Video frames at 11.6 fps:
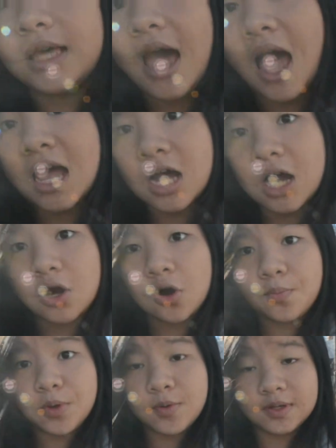yeah,
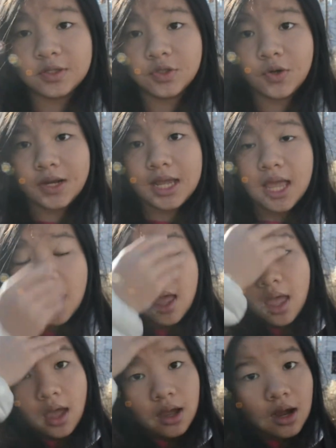hope you enjoy.
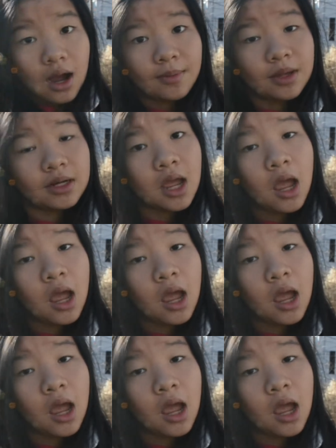Comment,